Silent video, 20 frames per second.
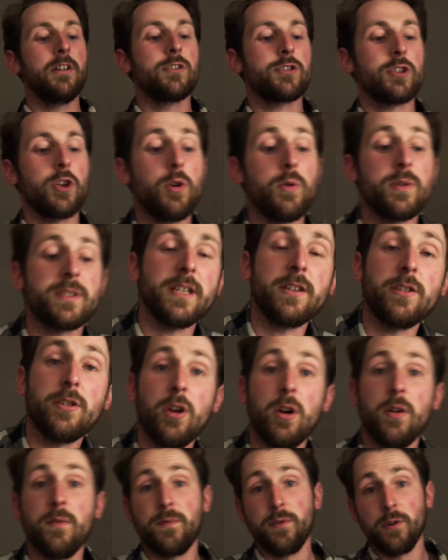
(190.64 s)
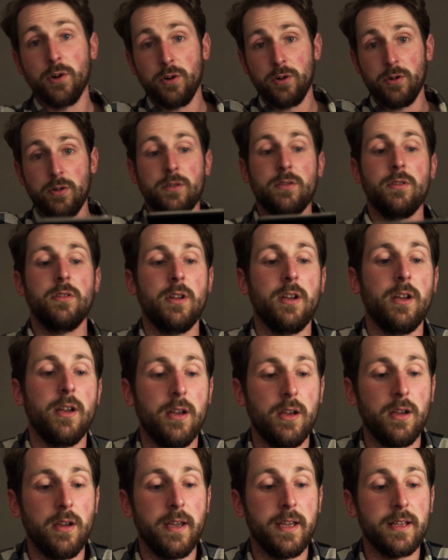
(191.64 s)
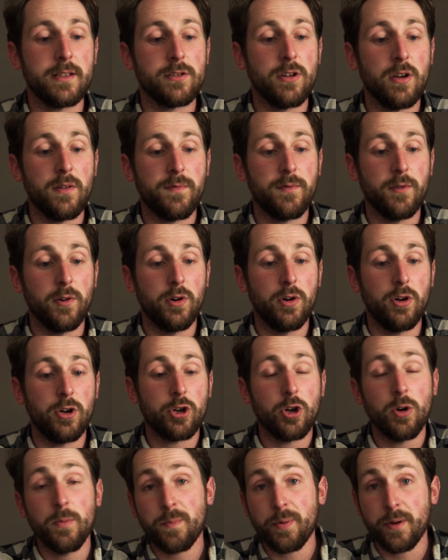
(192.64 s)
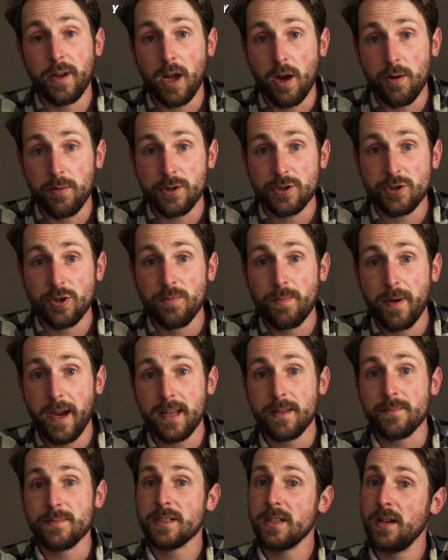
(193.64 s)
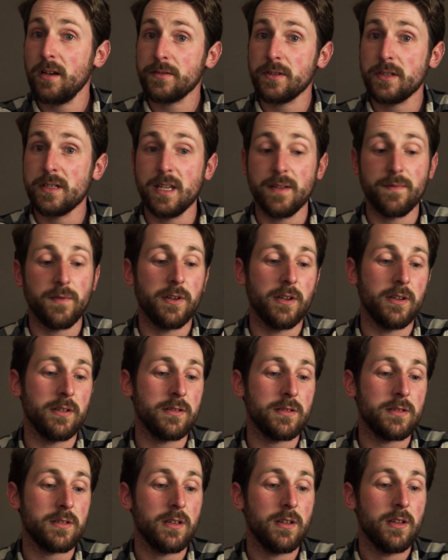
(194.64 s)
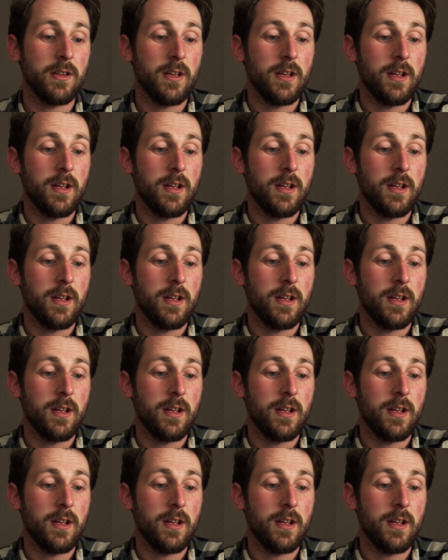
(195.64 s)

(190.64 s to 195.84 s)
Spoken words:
So who is it not for? It's not for company owners who pay themselves a dividend.